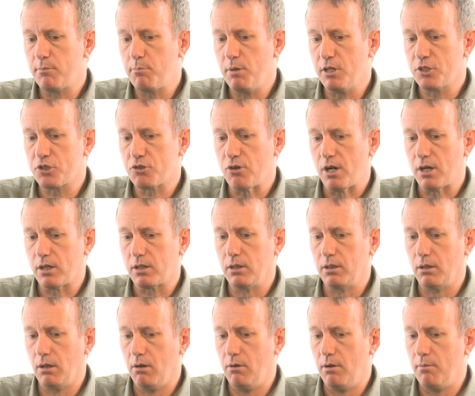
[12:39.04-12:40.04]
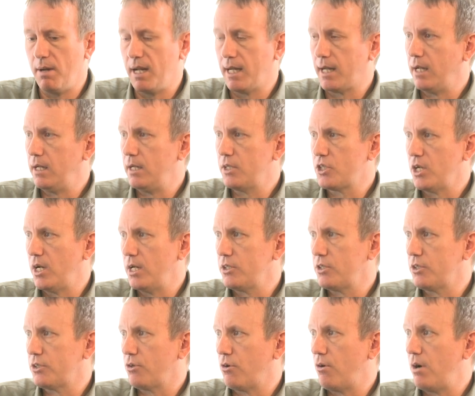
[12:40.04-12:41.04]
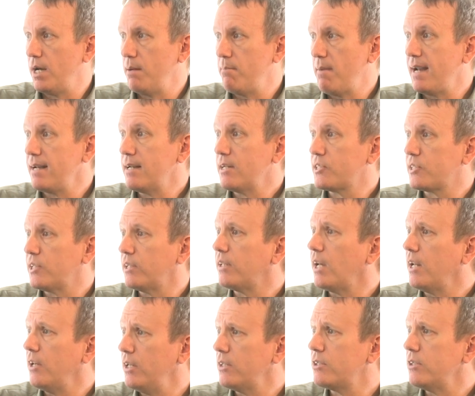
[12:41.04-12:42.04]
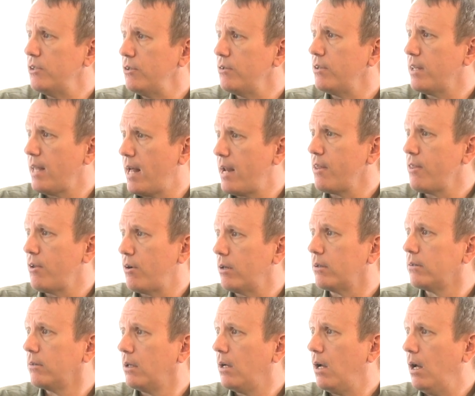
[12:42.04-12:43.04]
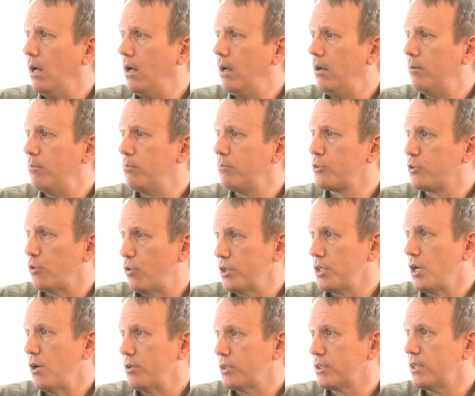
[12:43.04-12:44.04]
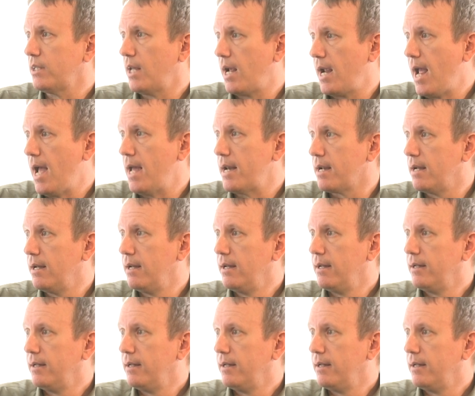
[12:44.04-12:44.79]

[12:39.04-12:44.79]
administrator can go and make any changes or any maintenance that they need to do to that other source host that they had.